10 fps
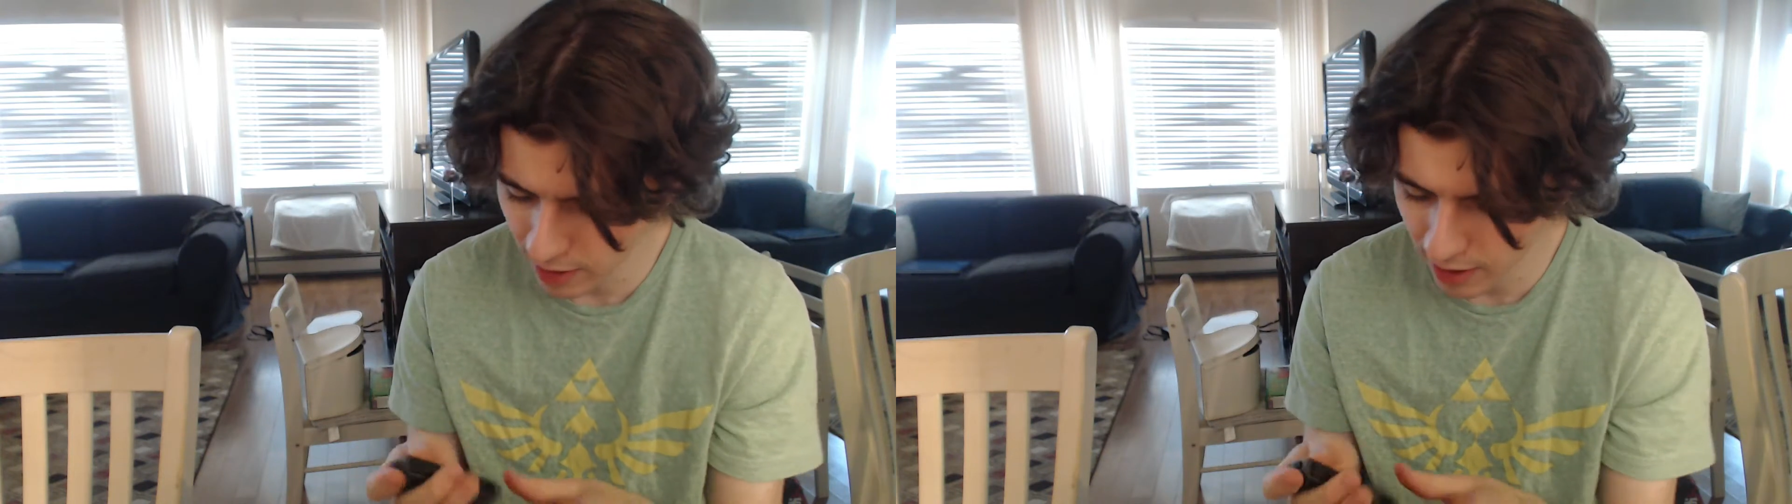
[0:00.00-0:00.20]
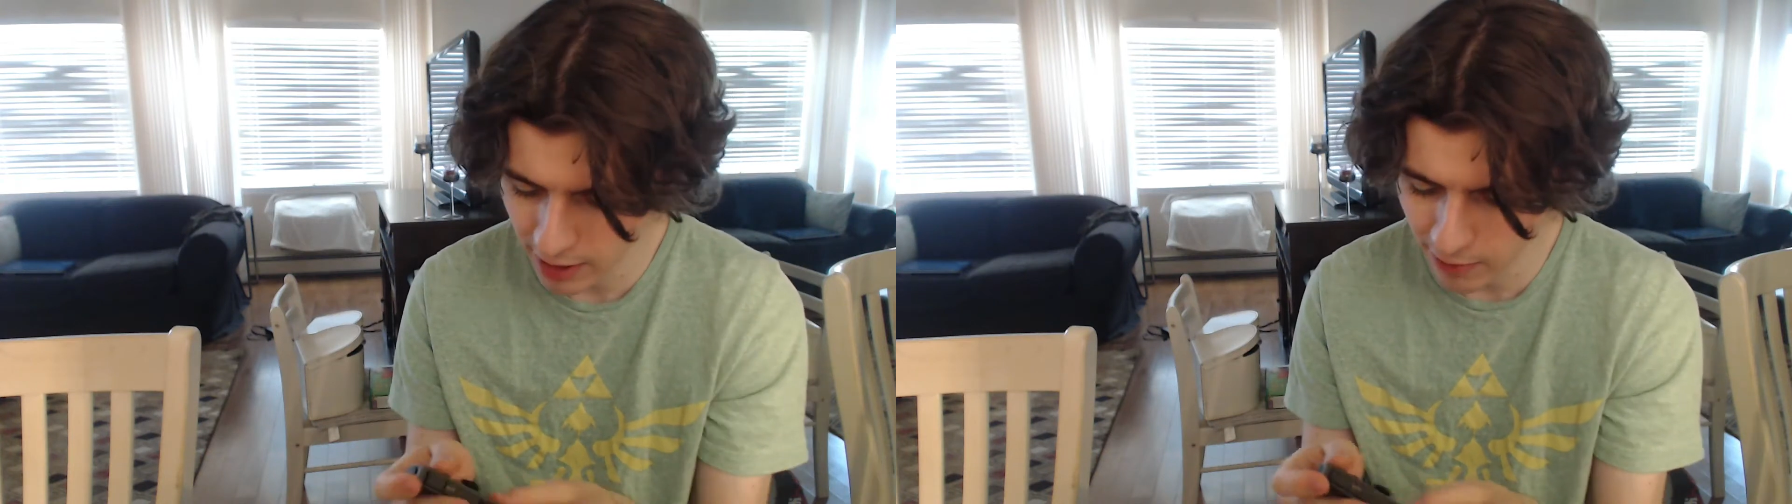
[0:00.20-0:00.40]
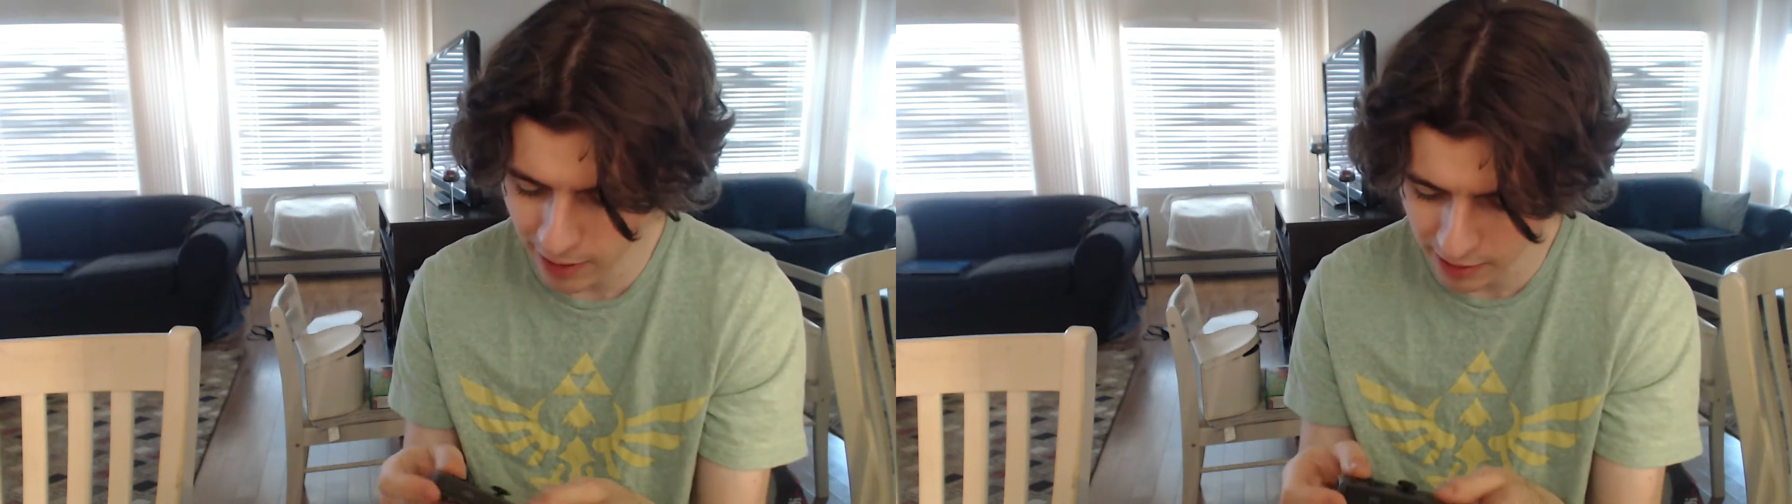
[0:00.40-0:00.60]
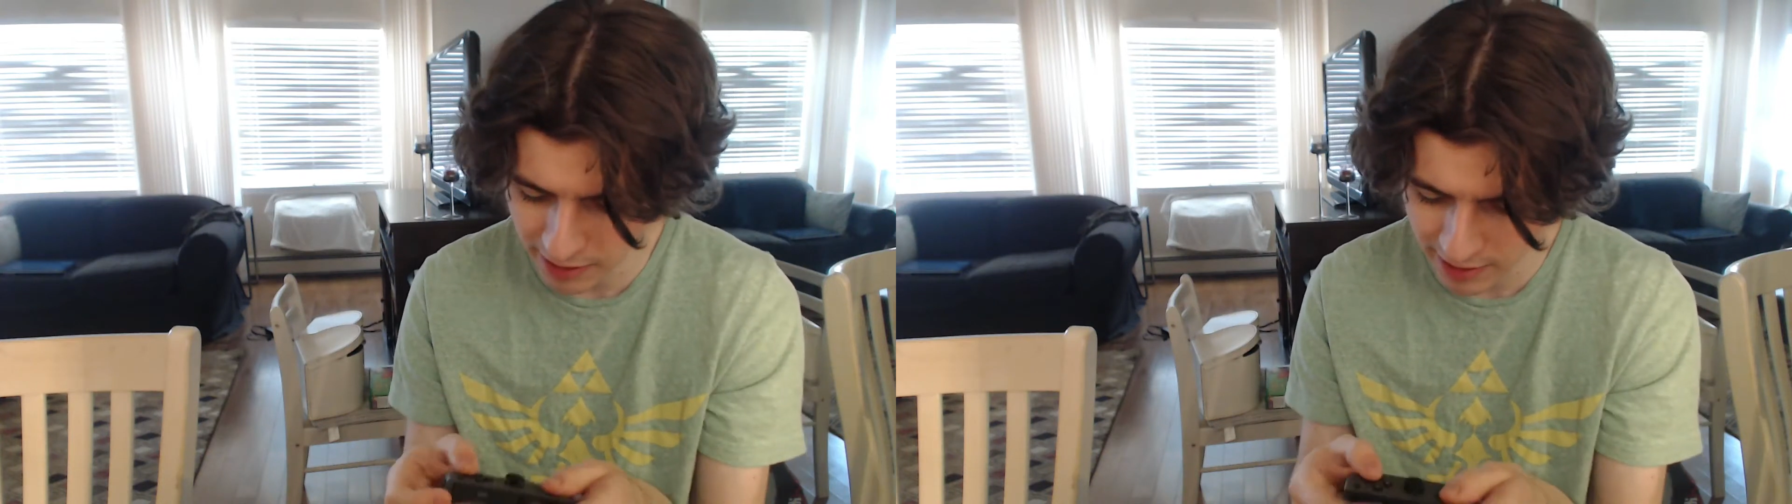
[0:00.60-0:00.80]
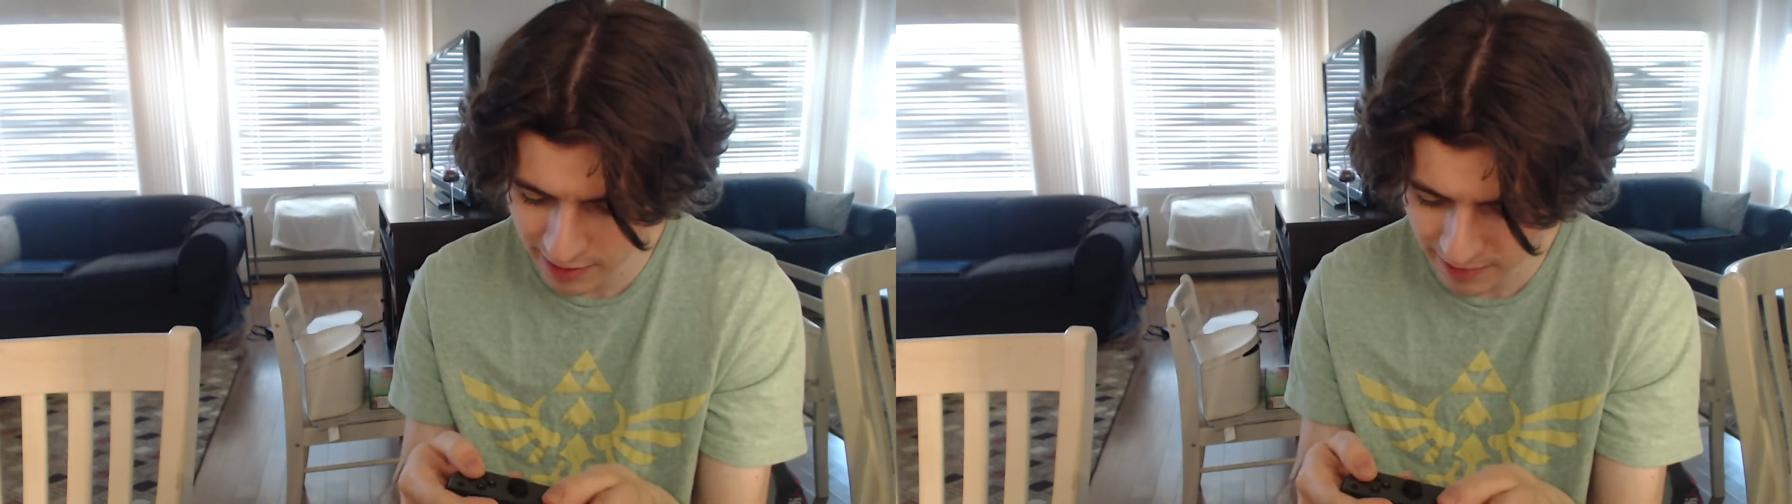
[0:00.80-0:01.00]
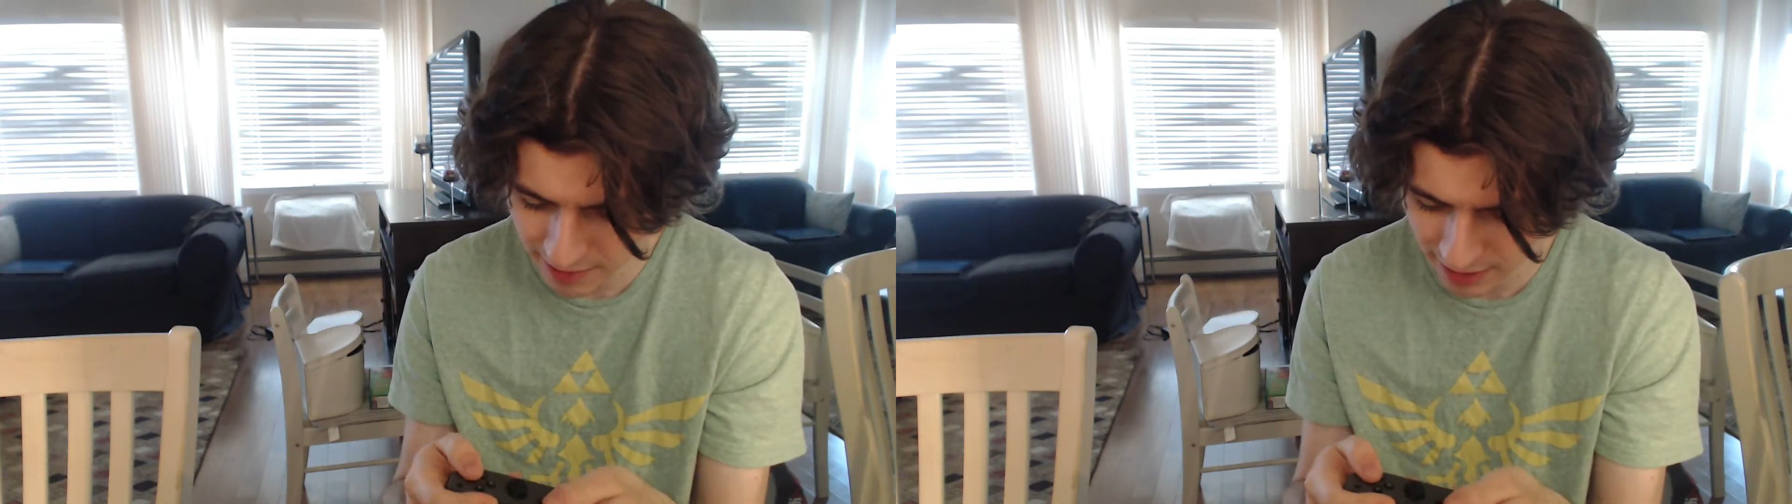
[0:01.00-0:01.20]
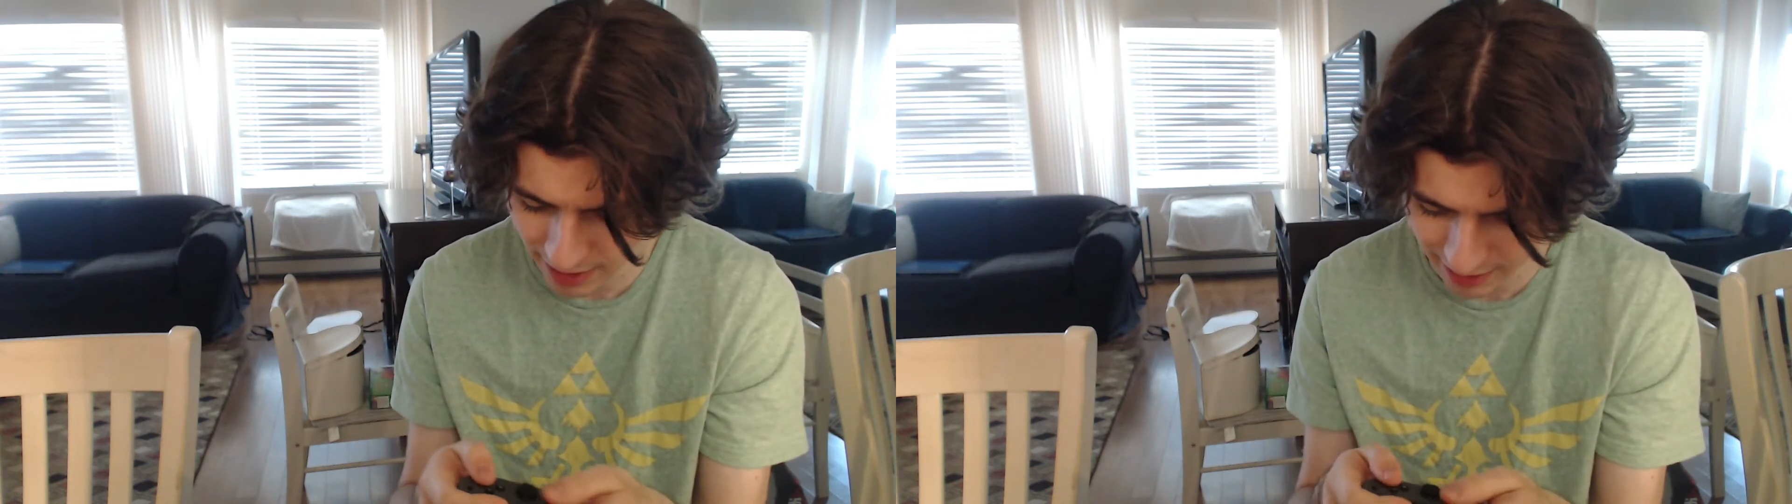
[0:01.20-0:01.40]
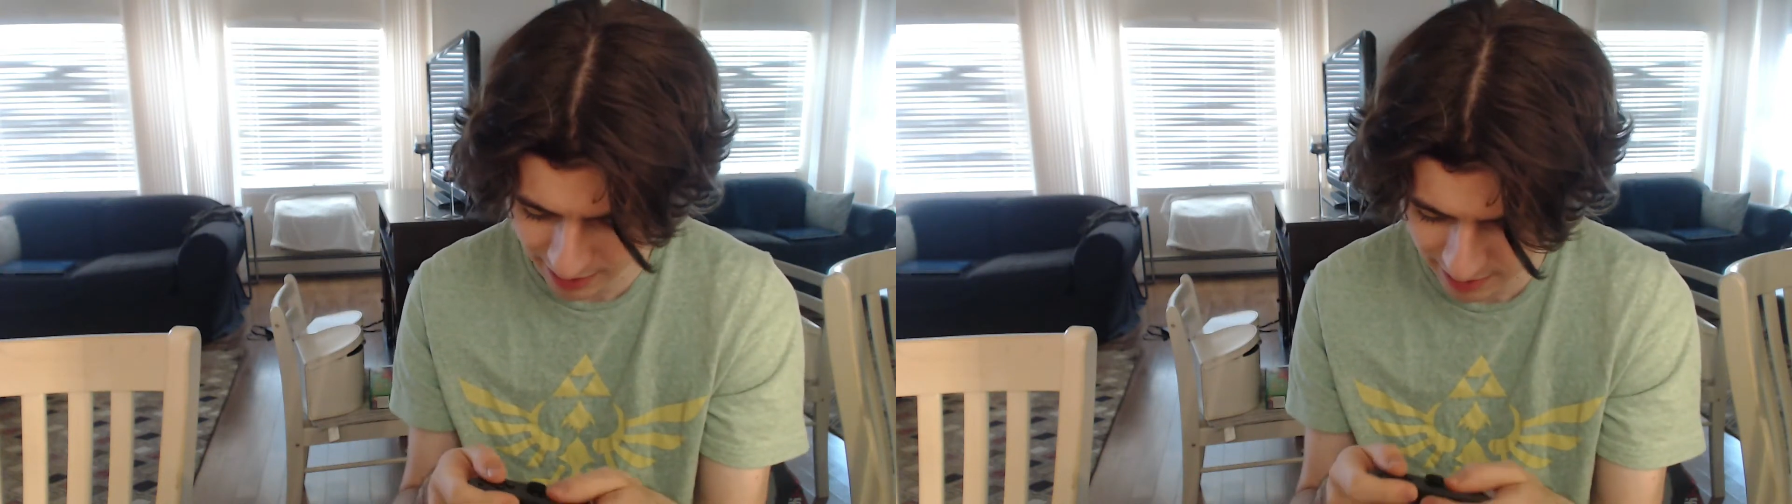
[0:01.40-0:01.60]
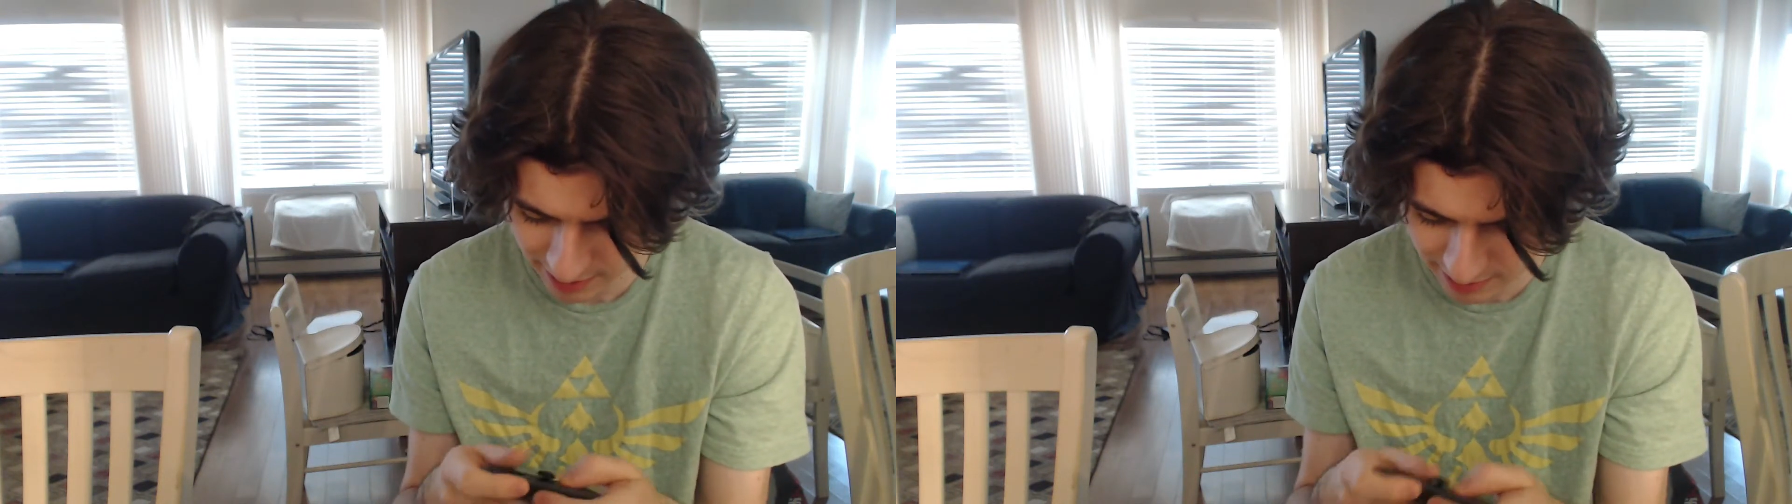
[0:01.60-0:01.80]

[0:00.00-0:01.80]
high quality, like